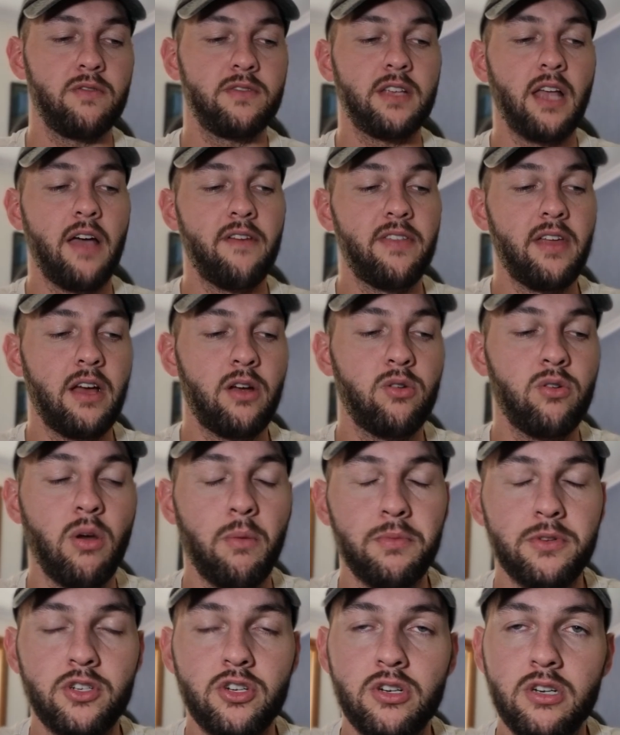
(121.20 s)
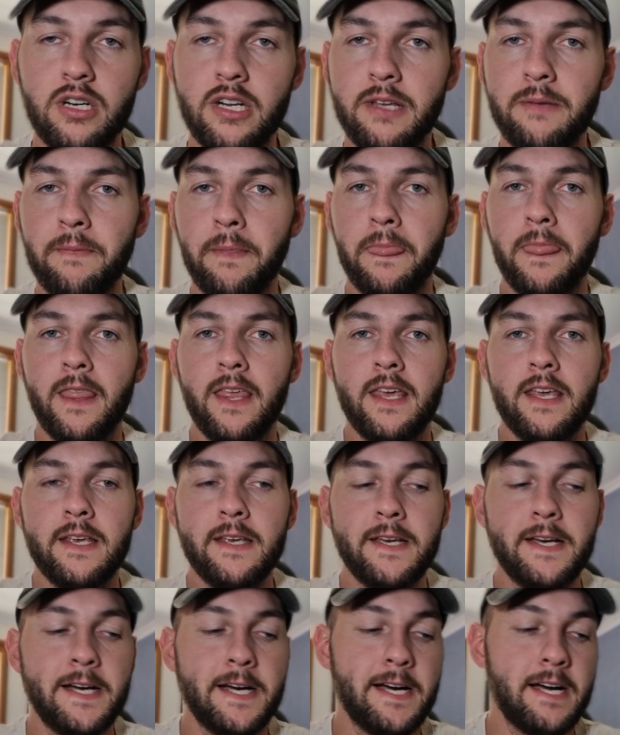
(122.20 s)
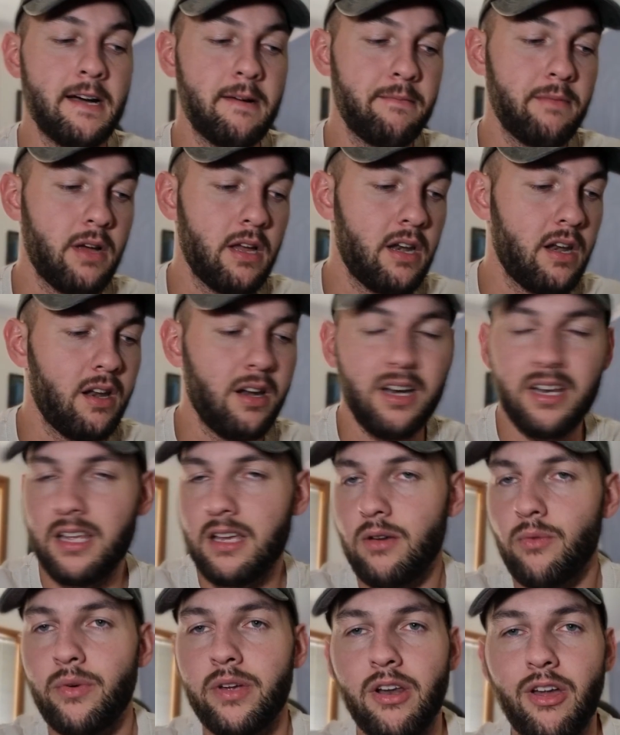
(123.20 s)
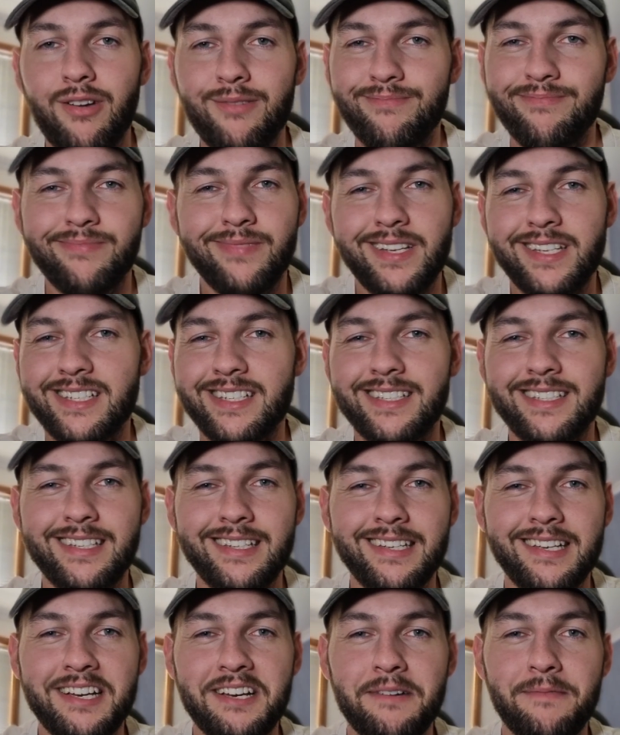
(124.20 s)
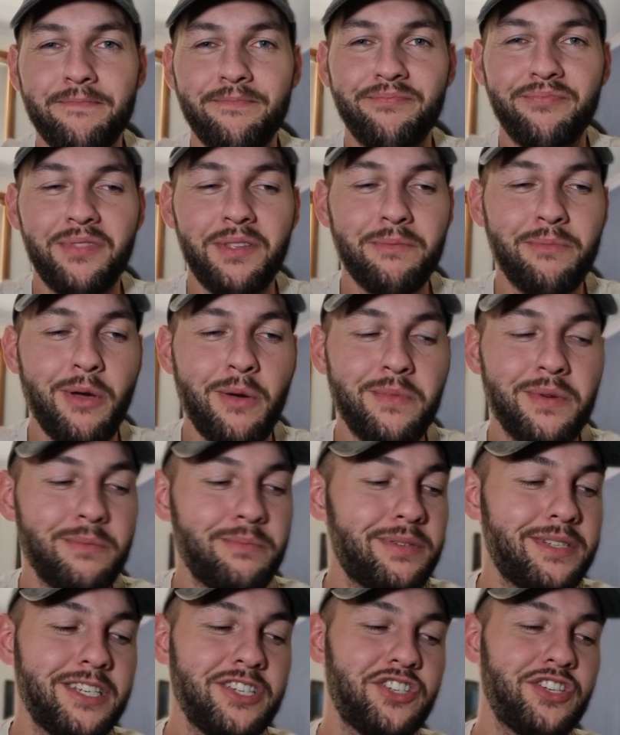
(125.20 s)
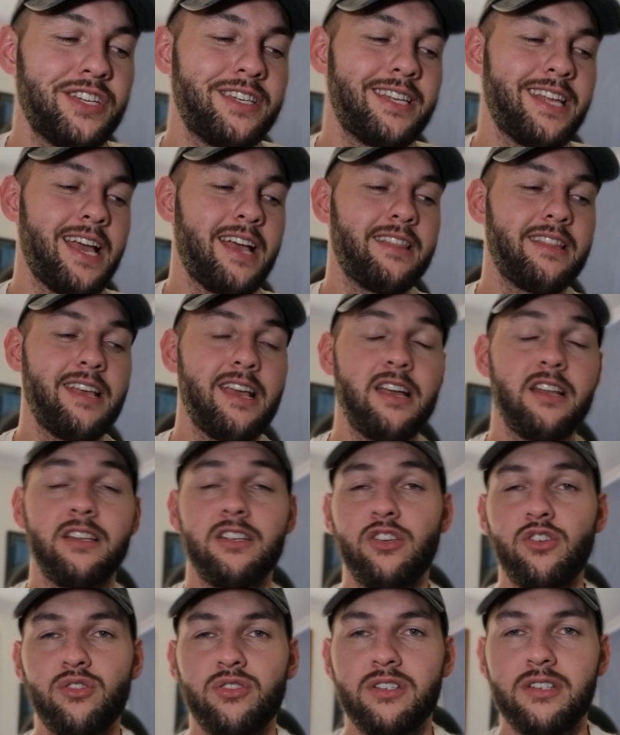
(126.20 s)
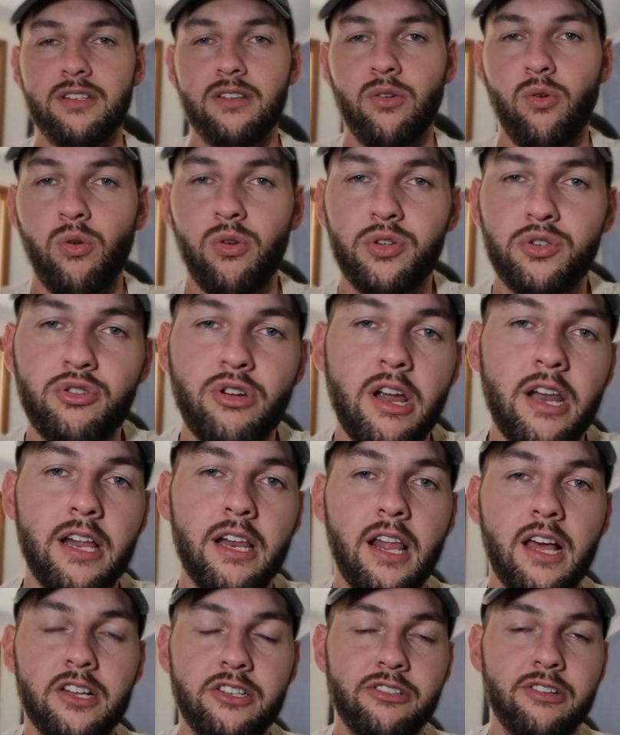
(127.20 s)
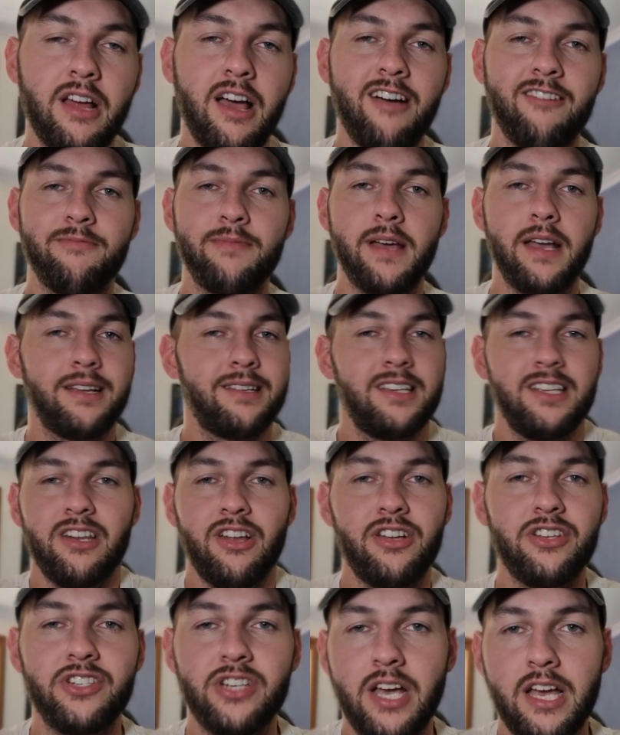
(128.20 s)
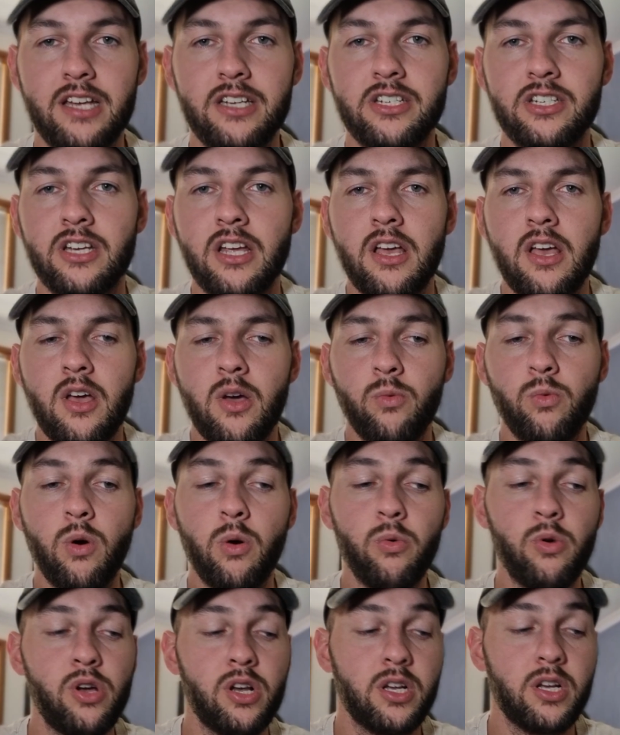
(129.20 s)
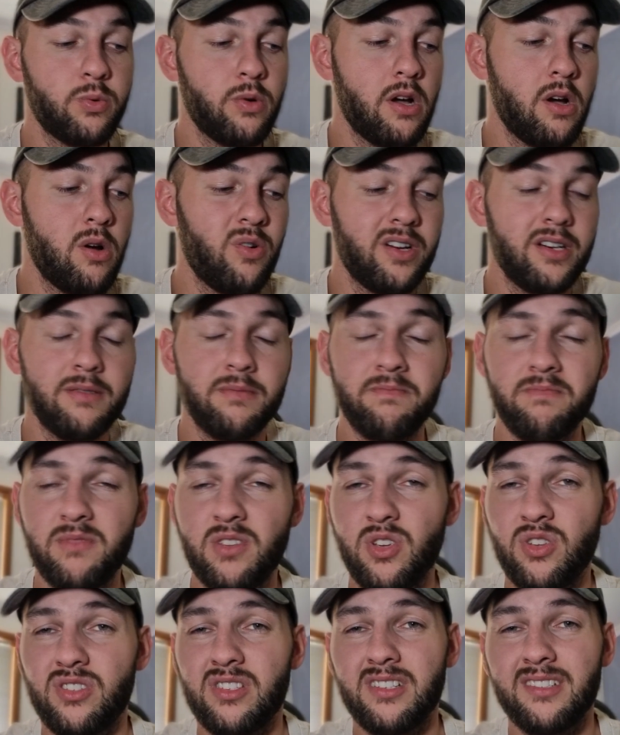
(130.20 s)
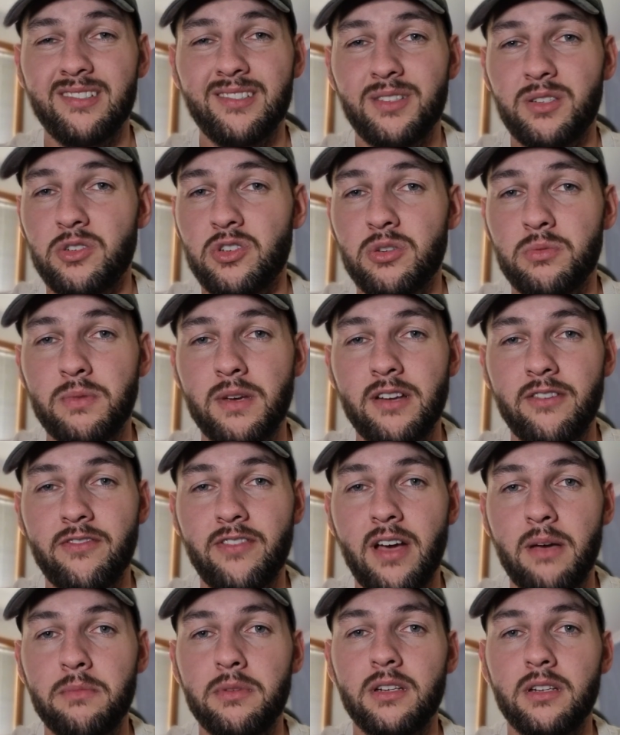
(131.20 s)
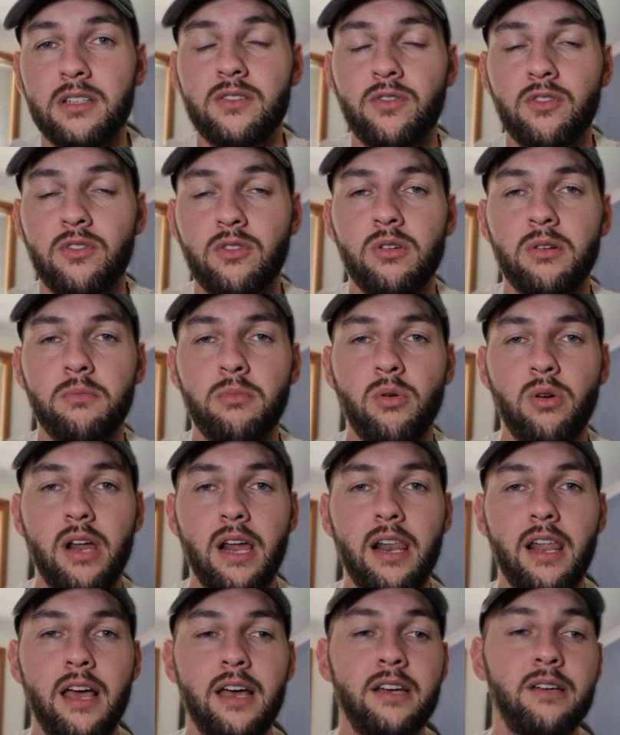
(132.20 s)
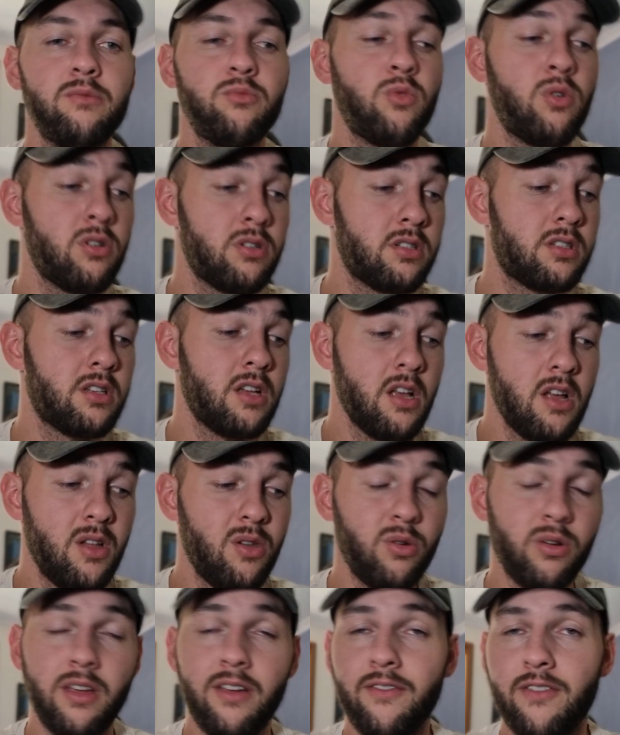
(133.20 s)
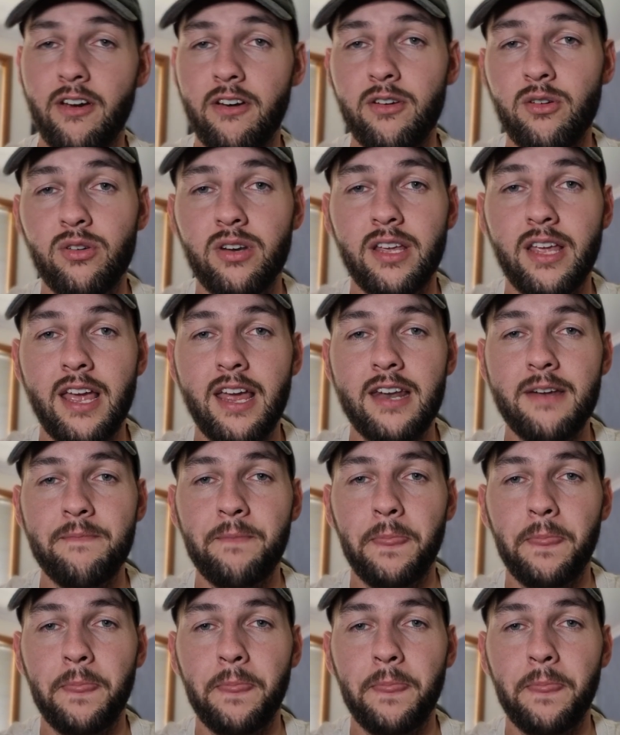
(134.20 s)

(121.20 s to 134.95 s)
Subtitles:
to have that good opportunity. And Alir, we know, is a permanent position down there in Houston, All-Australian last year at half-back. You don't change what works well, and Houston's just been fabulous for Port Adelaide and was looking very good again